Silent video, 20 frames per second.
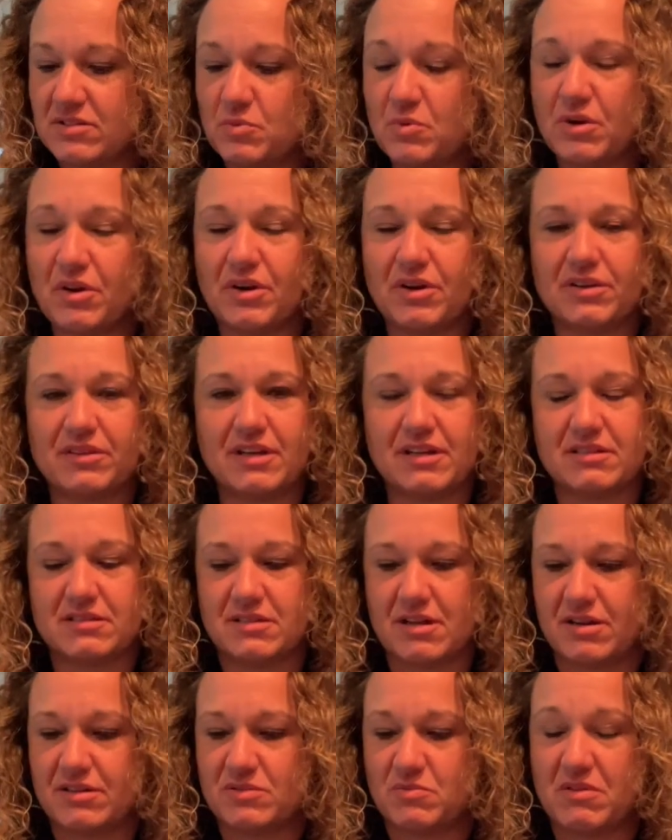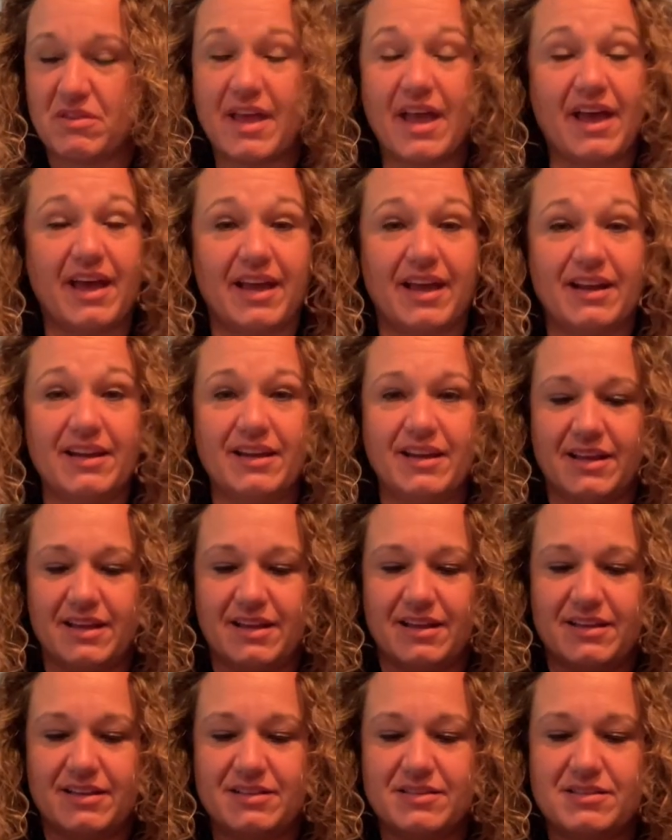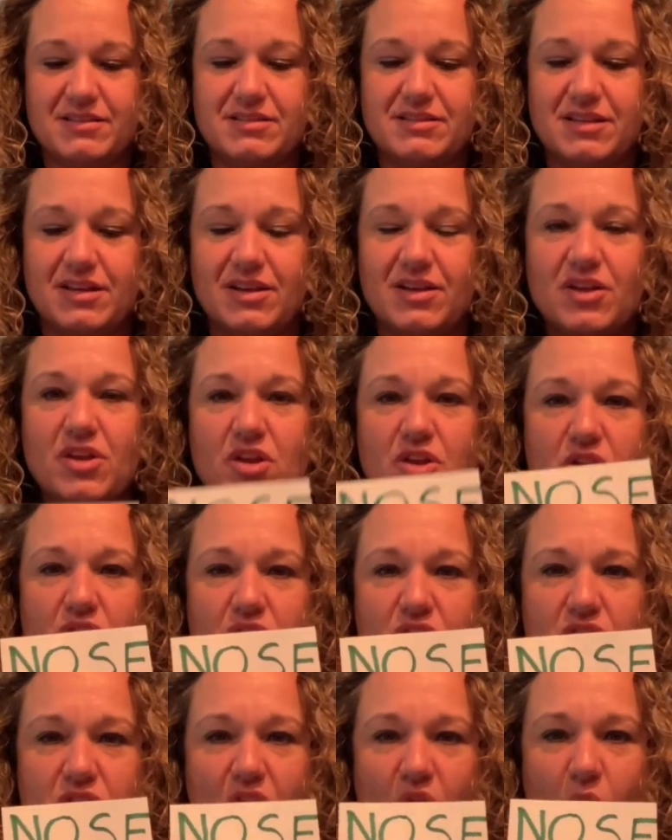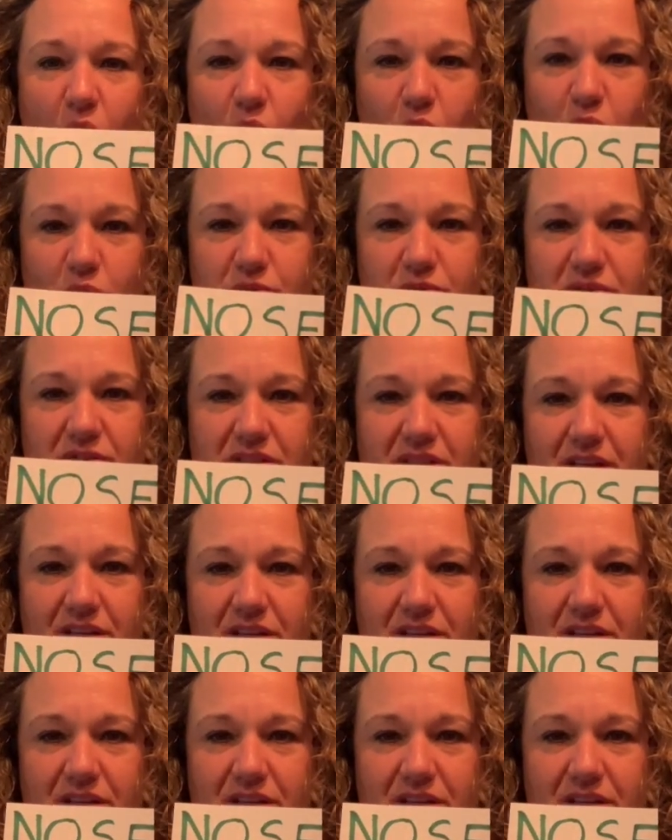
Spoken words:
word that starts with N is nose.